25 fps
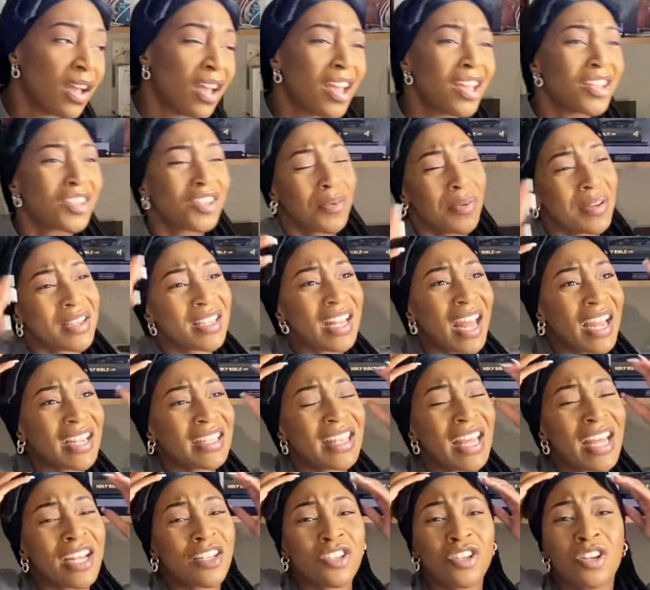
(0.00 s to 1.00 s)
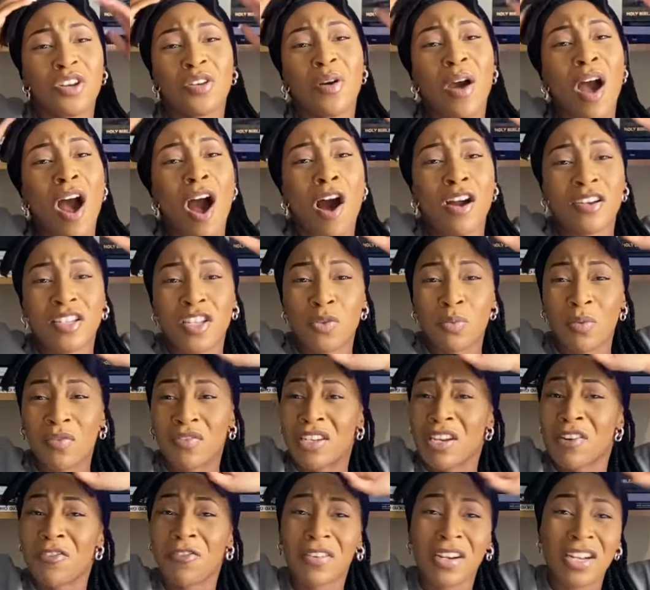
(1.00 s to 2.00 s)
So it's like they're two artists with
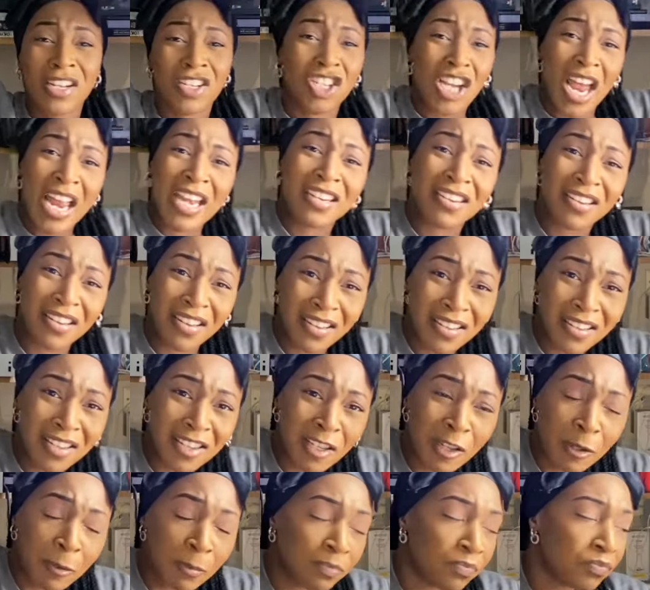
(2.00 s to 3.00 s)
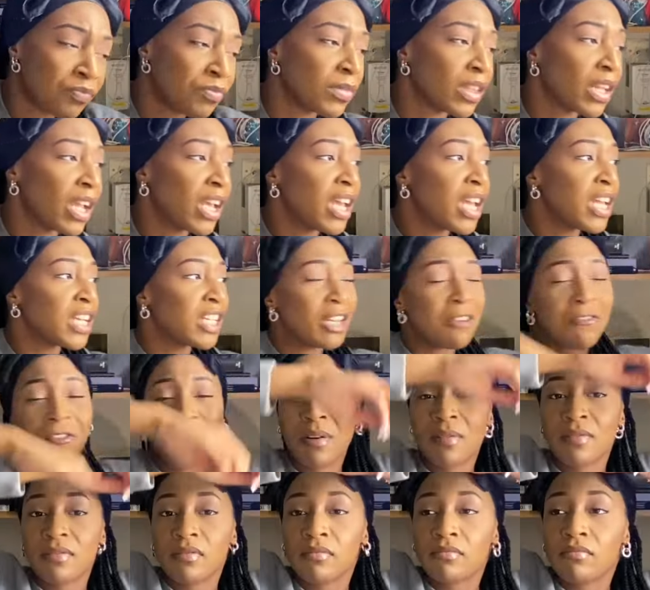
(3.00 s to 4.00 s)
different agendas,
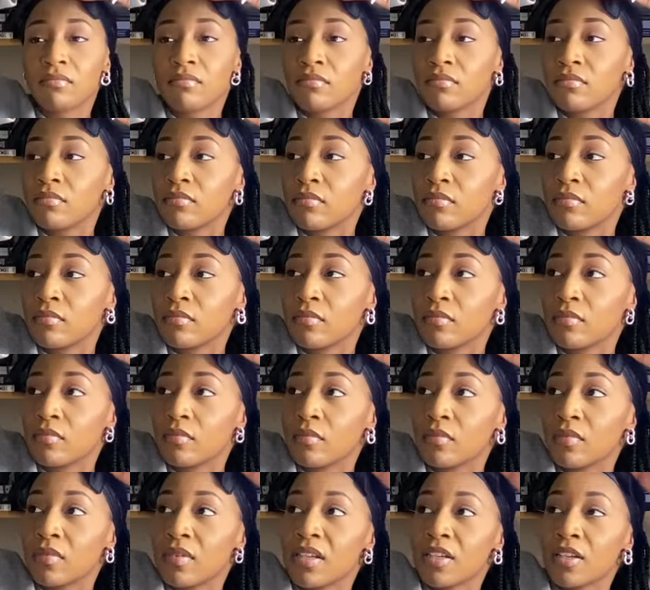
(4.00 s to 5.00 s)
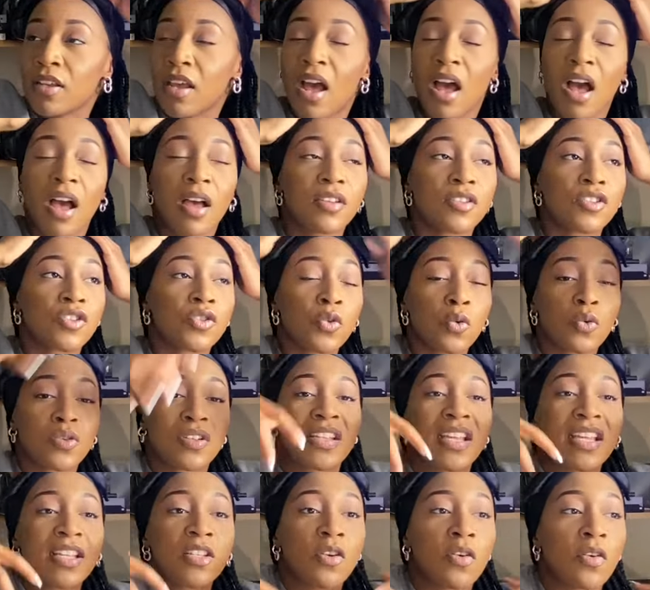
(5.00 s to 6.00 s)
different
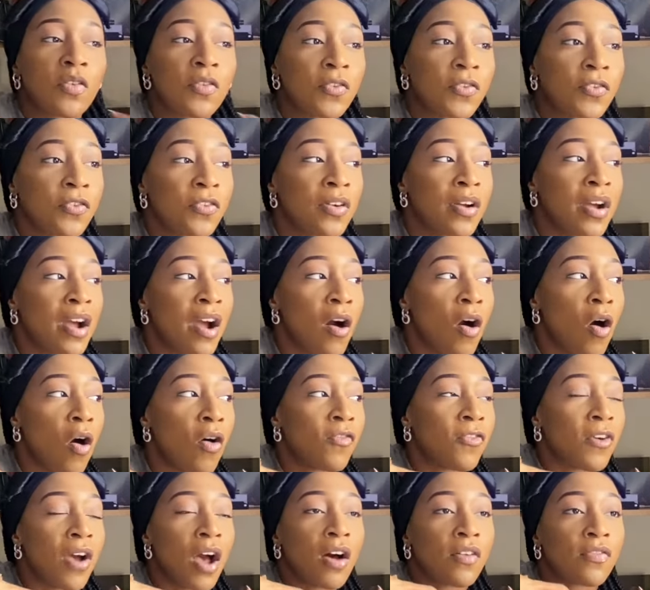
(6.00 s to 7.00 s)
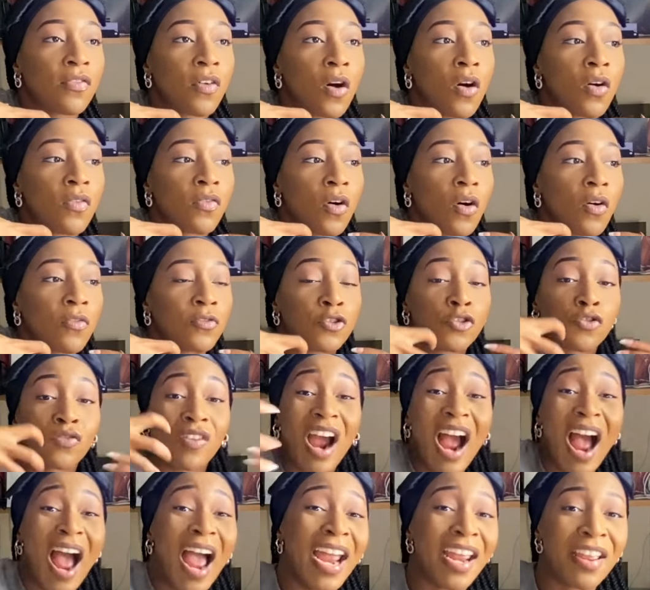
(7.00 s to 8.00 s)
sources of
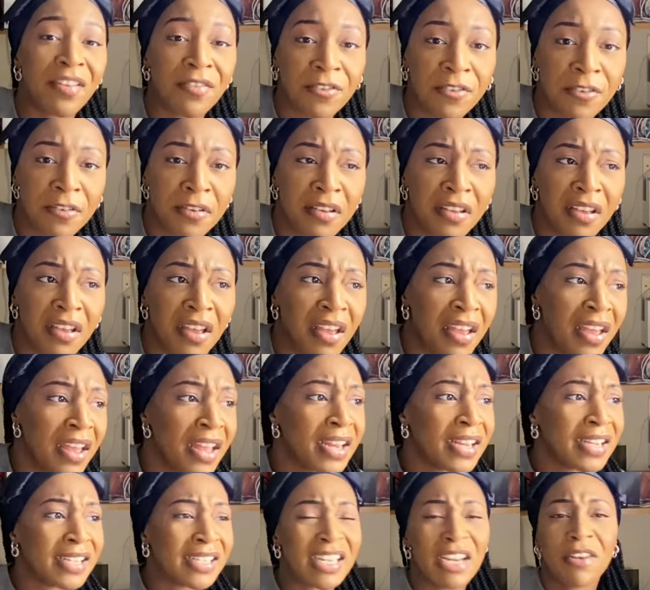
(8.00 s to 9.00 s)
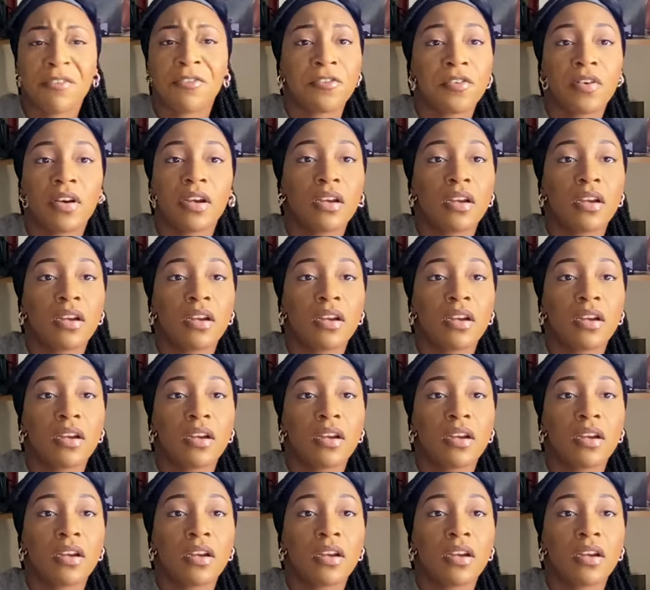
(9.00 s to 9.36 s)
drive, different.